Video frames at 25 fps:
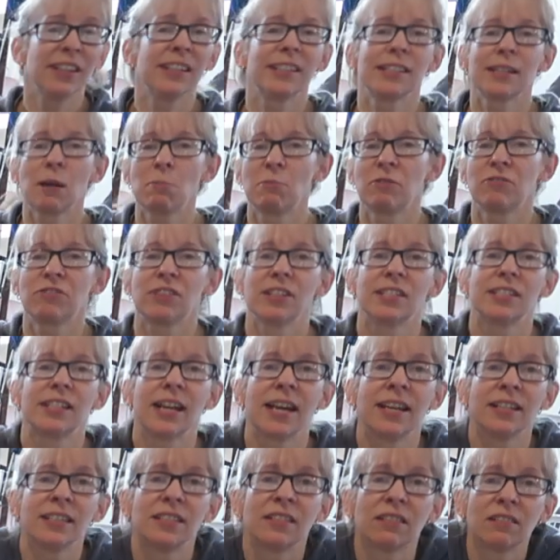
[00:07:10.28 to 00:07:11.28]
Some of the
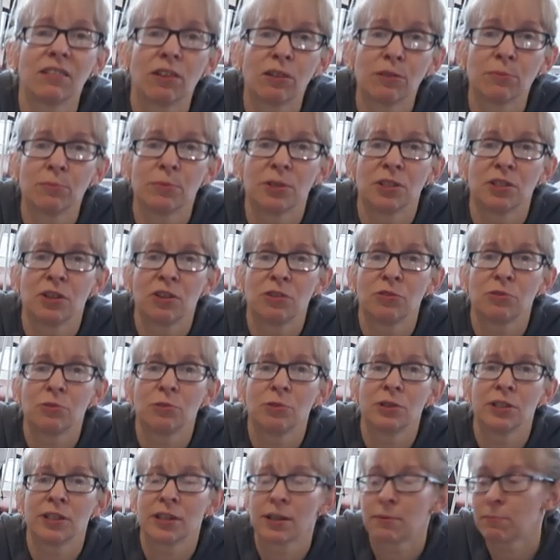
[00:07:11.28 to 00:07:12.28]
stains are gone, but not
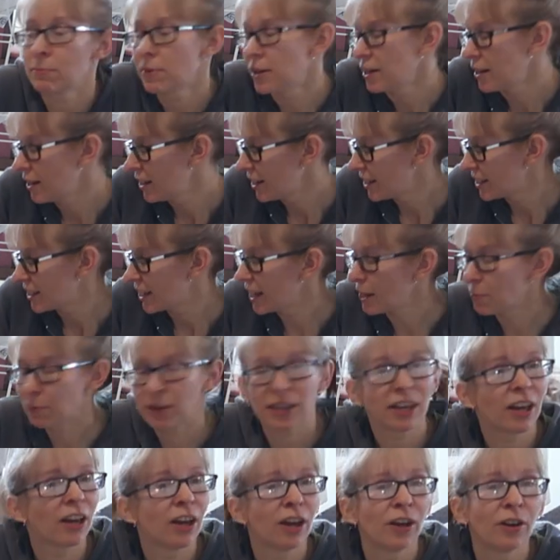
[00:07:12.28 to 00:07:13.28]
all of them. So there we
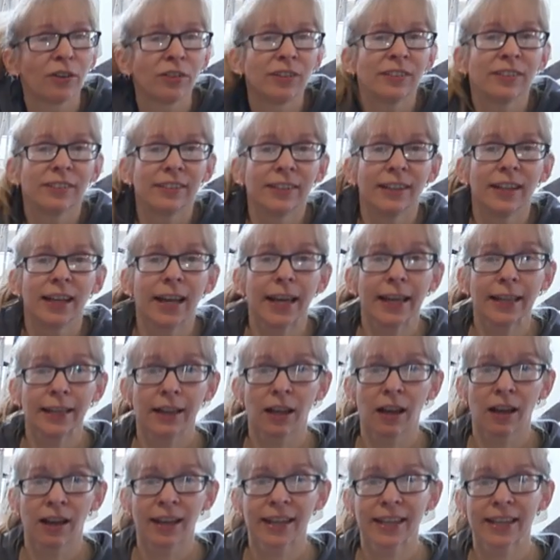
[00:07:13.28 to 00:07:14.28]
go. Hit
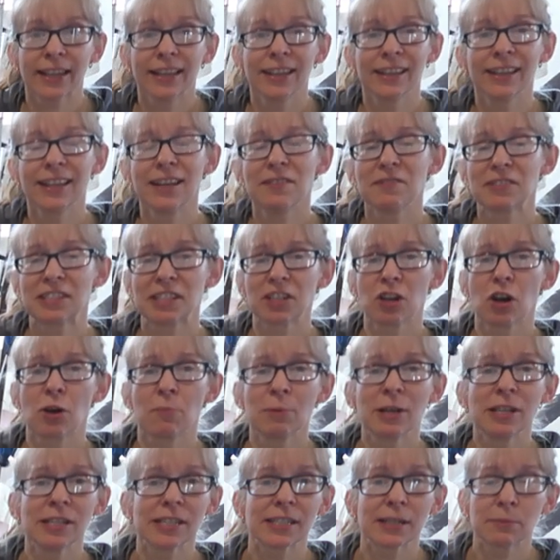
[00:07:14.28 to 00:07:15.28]
like, leave us a
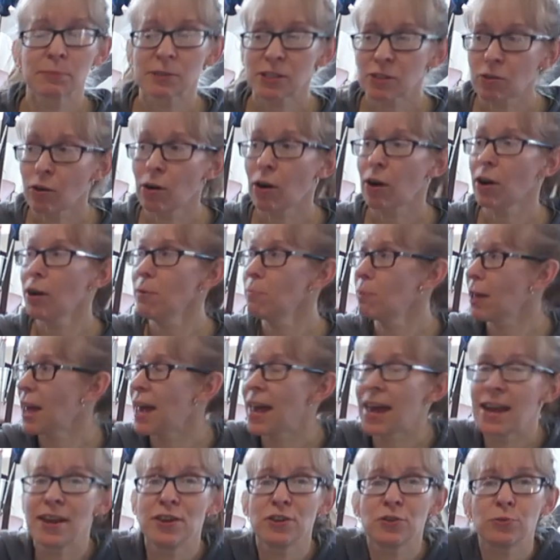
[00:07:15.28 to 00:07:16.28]
comment, subscribe,
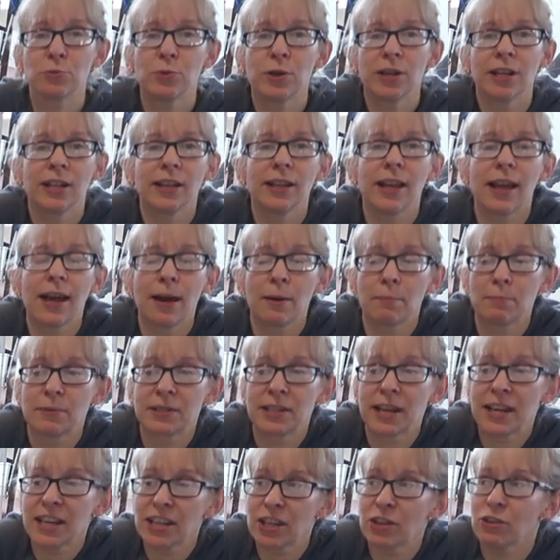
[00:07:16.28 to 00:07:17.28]
and we'll
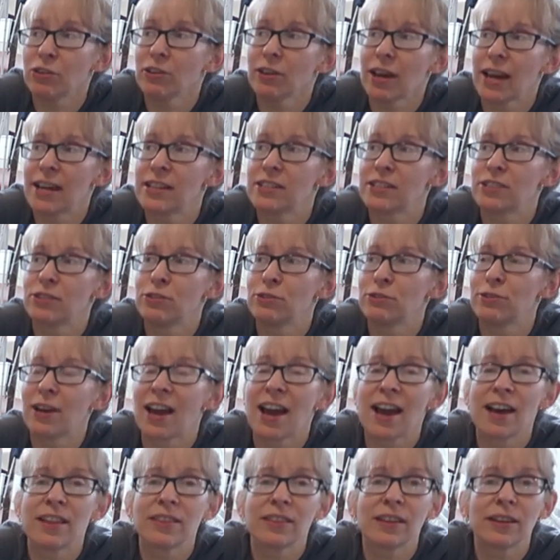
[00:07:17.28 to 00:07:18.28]
update you as to
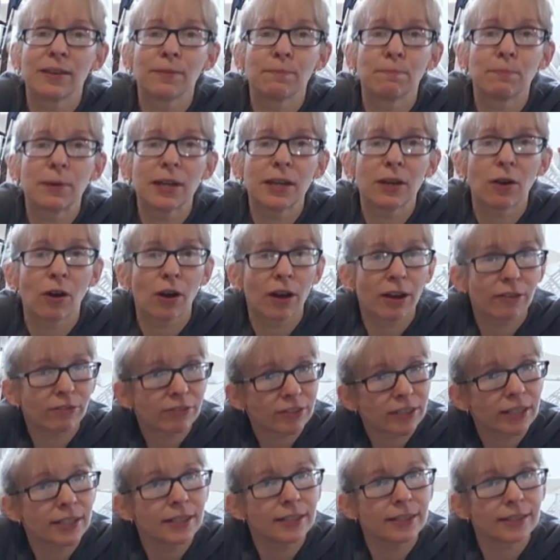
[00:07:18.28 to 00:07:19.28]
how the
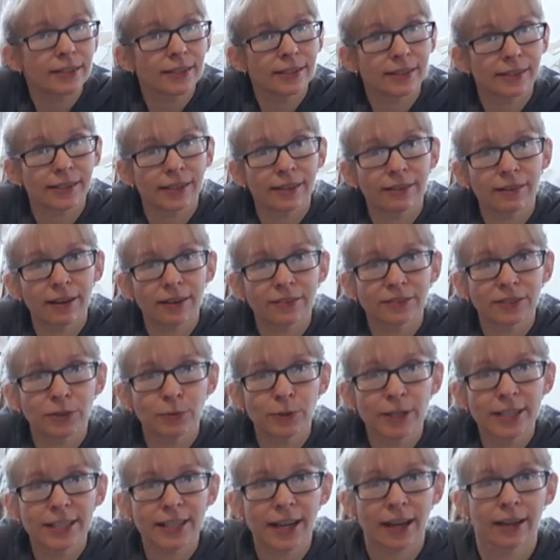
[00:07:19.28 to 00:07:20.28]
beehive did this year after
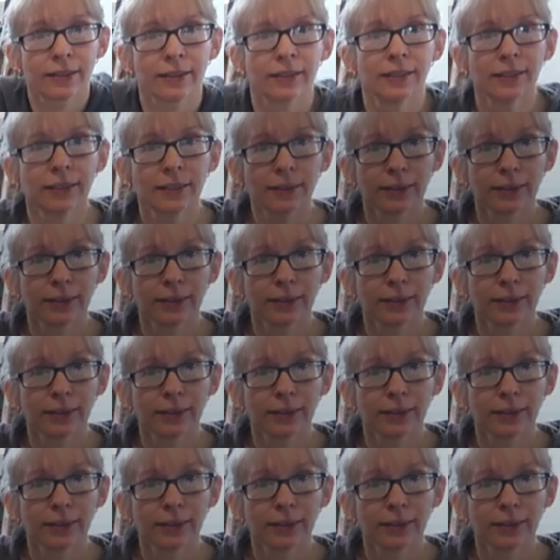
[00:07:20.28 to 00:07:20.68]
winter.